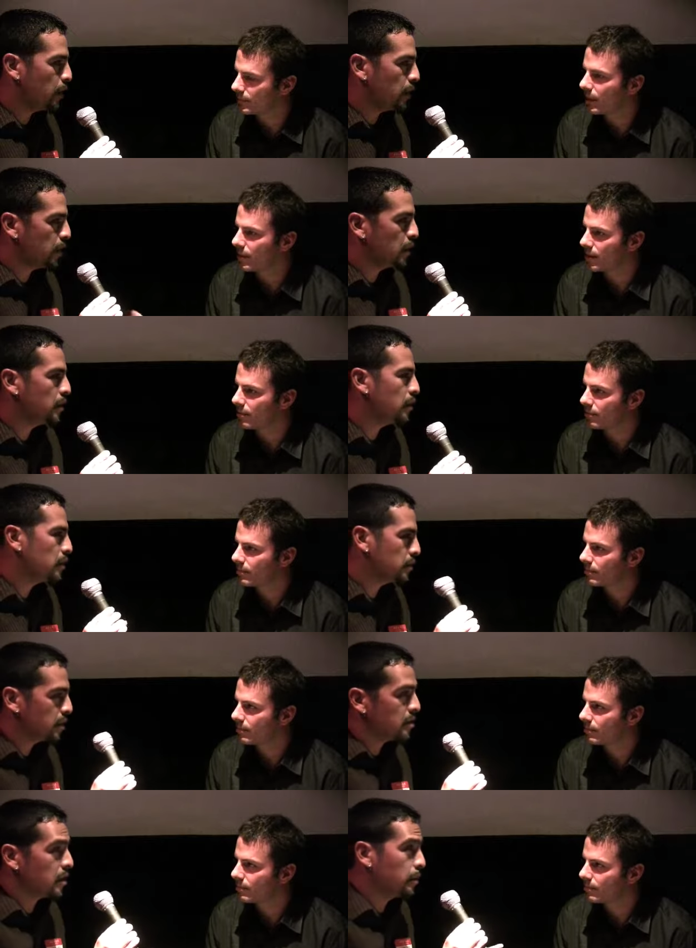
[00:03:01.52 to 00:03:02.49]
Speaker 1: do I know, you know,
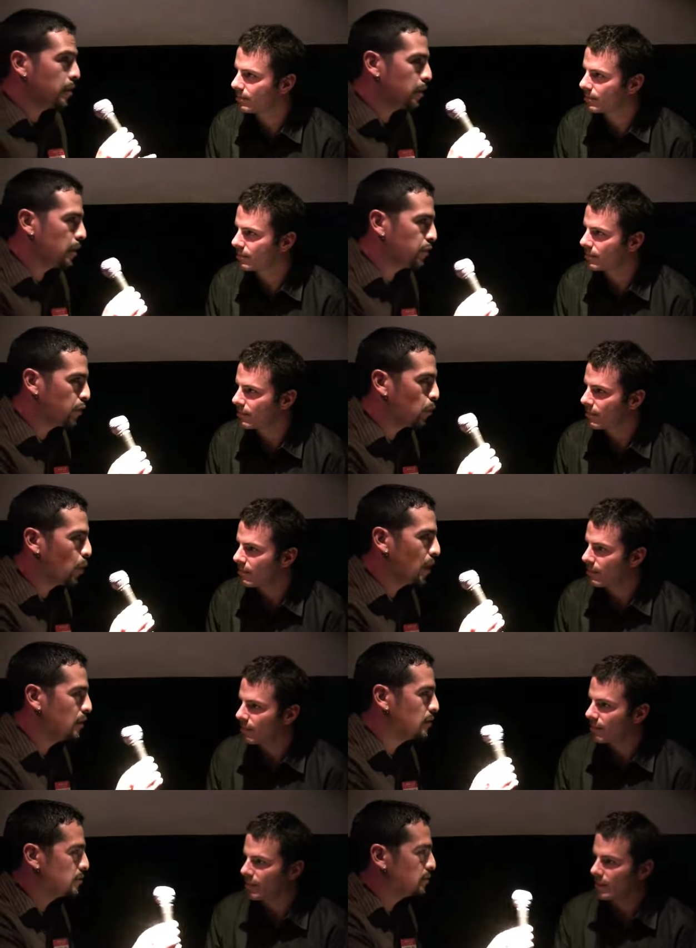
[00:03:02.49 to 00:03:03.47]
you guys are going to be around for a
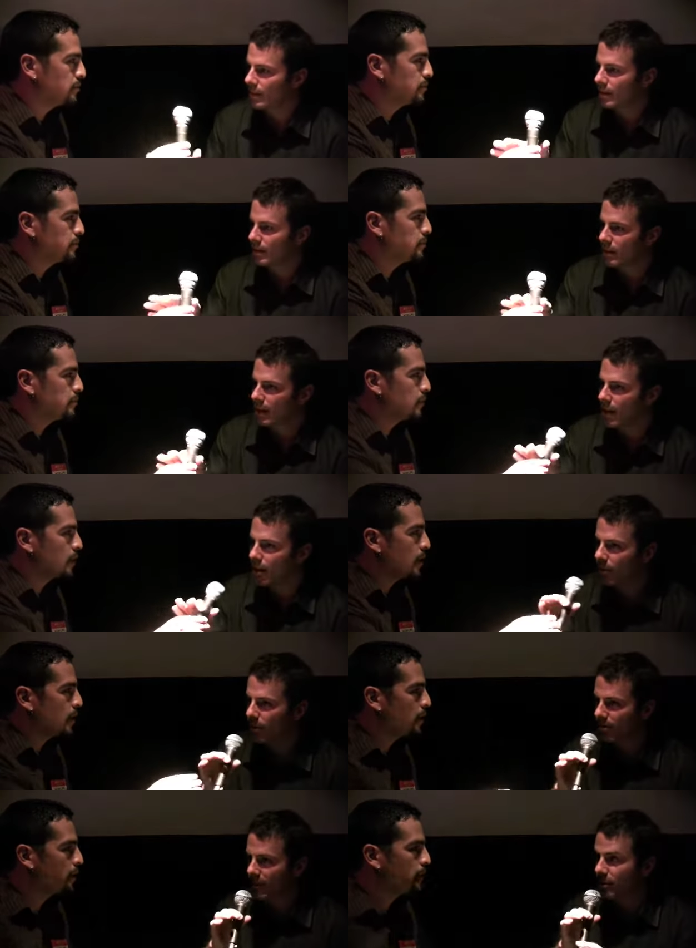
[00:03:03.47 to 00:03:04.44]
while?
Speaker 2: Yeah,
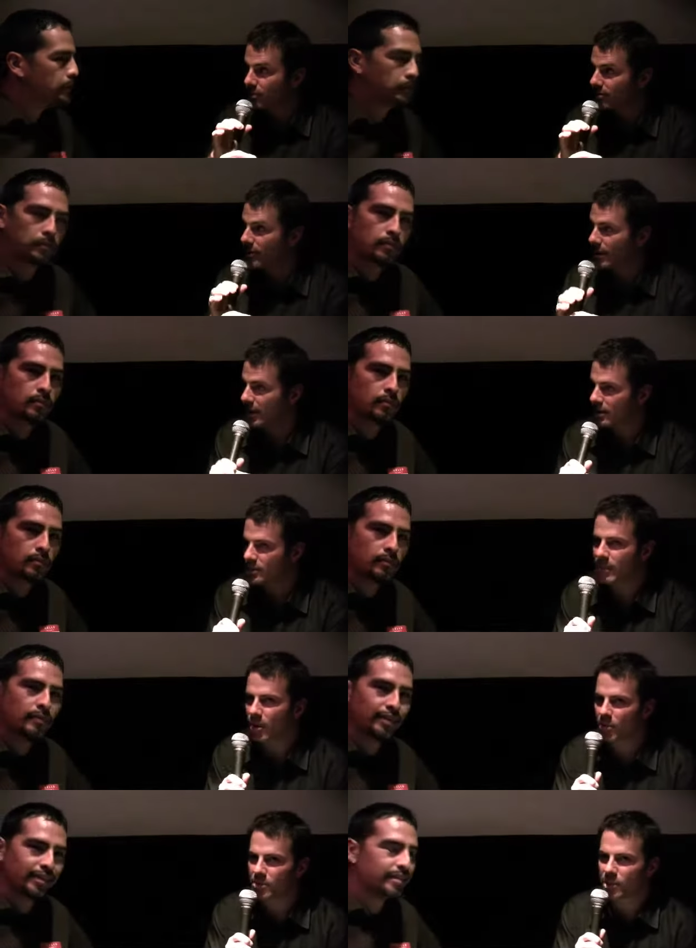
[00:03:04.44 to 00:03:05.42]
we're venture financed
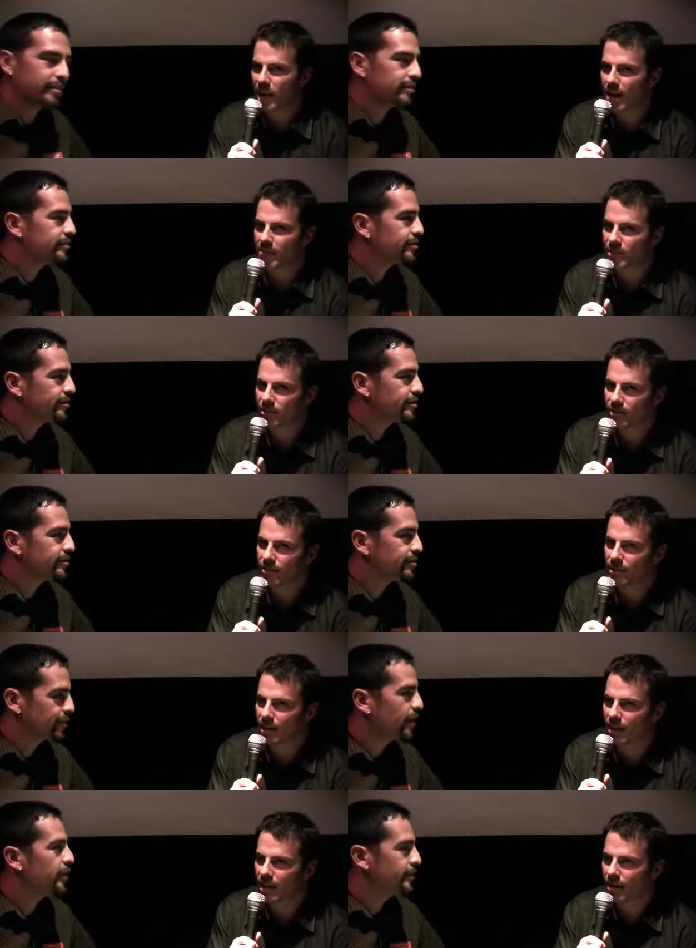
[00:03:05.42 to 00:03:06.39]
by Opus Capital.
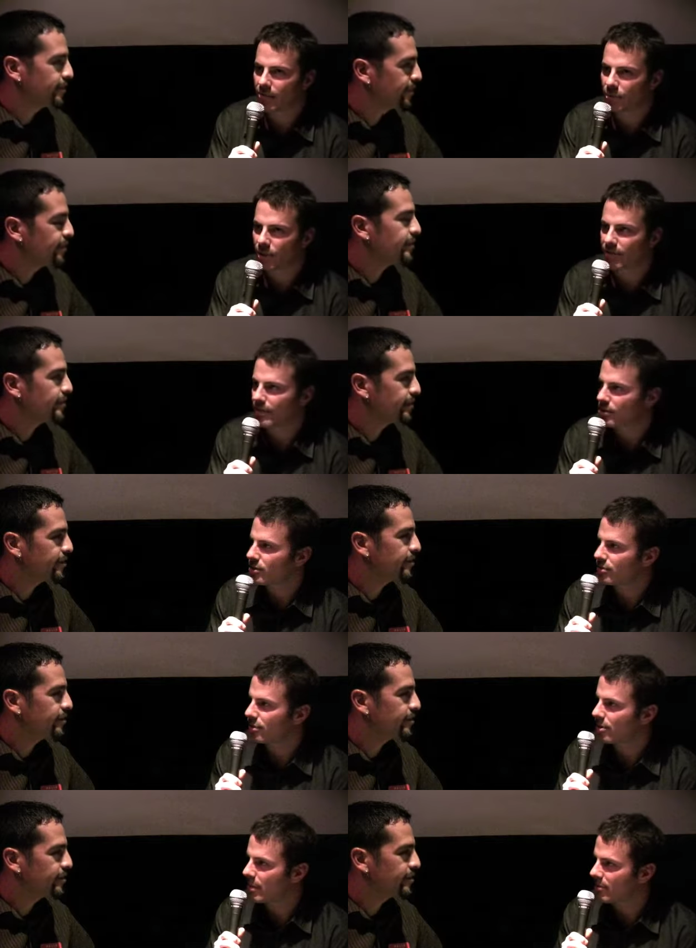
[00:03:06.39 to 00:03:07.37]
Um, great venture
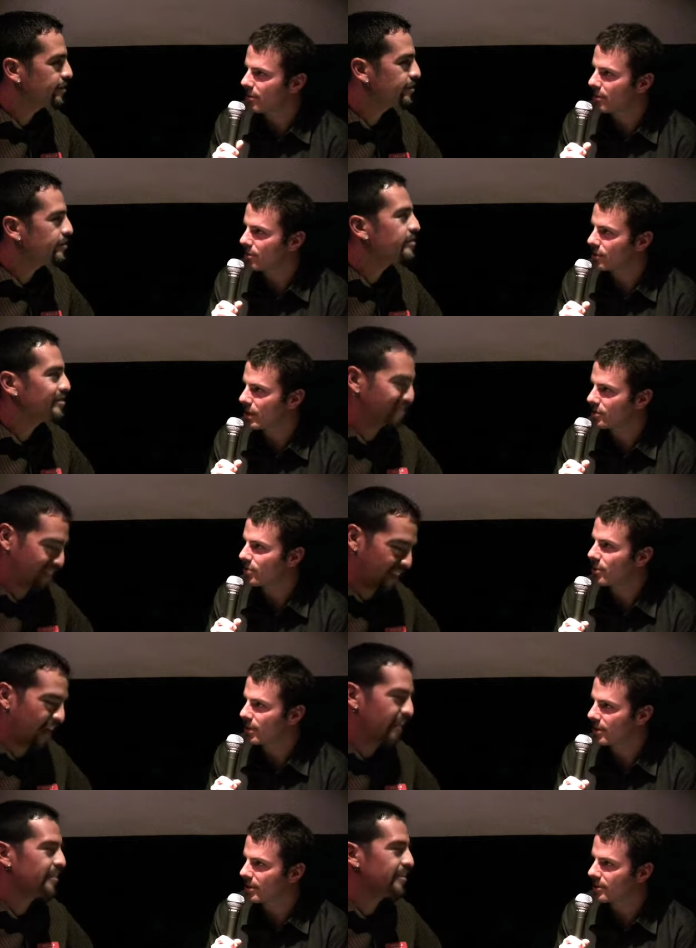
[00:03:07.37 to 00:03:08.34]
firm. I've known those guys for
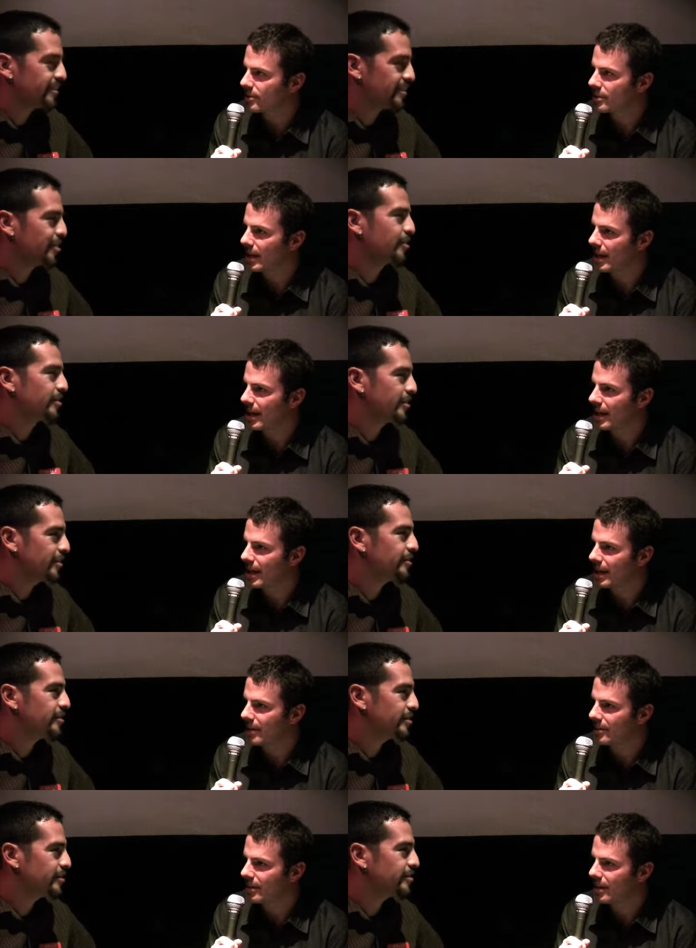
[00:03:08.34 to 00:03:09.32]
years,
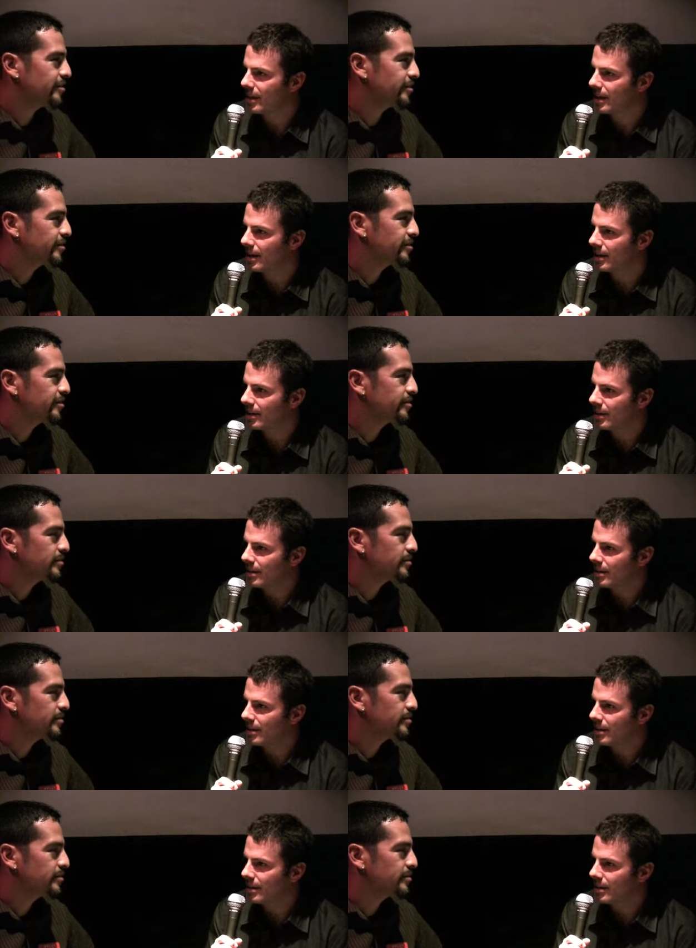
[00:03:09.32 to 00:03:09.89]
and uh,